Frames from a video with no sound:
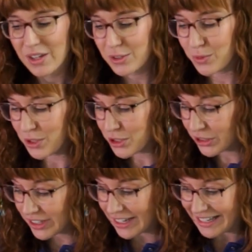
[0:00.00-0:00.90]
So what you're
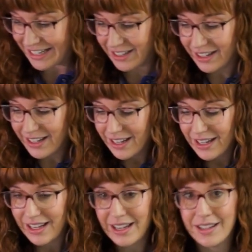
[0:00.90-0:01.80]
gonna need
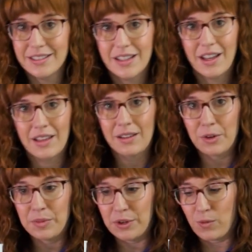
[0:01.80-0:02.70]
is a
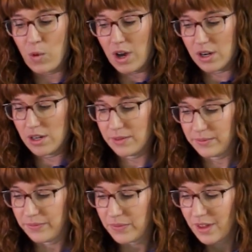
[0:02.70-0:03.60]
little bit of
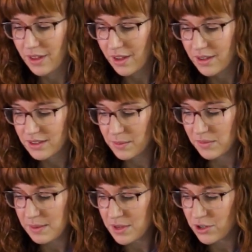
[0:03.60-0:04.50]
water, some
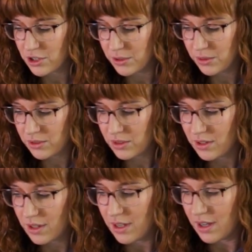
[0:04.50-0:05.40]
lemon juice,
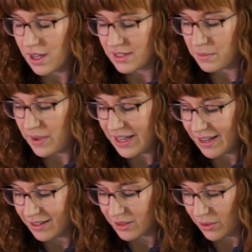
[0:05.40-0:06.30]
some
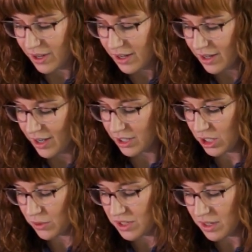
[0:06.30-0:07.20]
baking soda, a
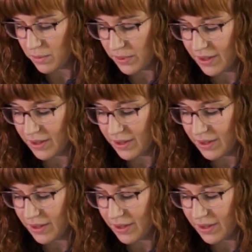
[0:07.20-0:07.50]
Q-tip,